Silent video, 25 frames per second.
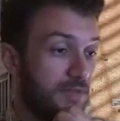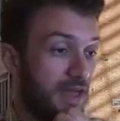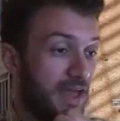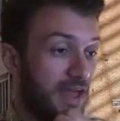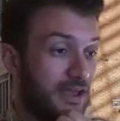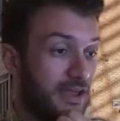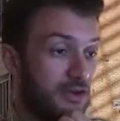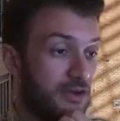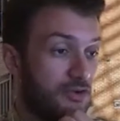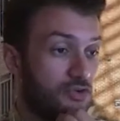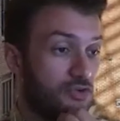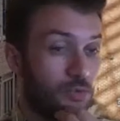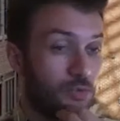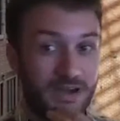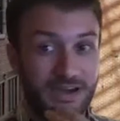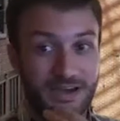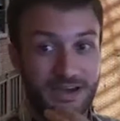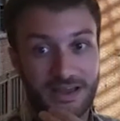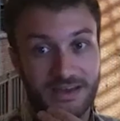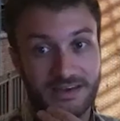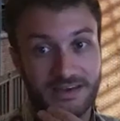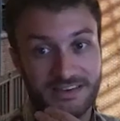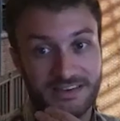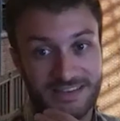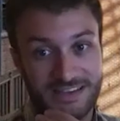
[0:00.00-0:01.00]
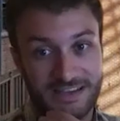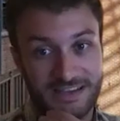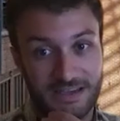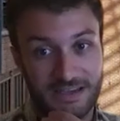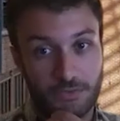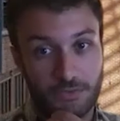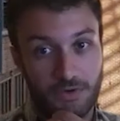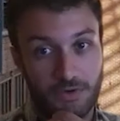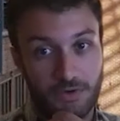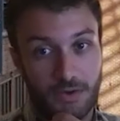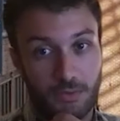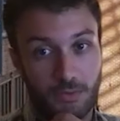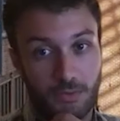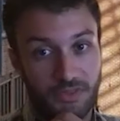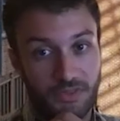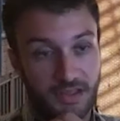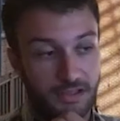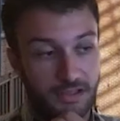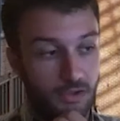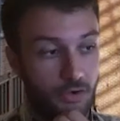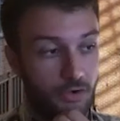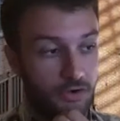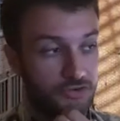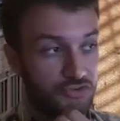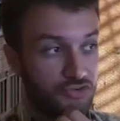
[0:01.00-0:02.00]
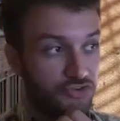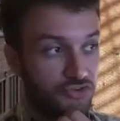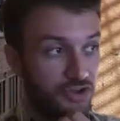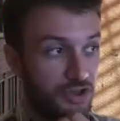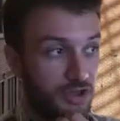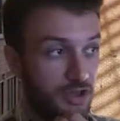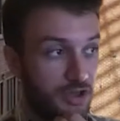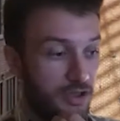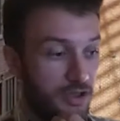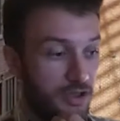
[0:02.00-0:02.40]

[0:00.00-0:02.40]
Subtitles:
back in 2019, right, when they launched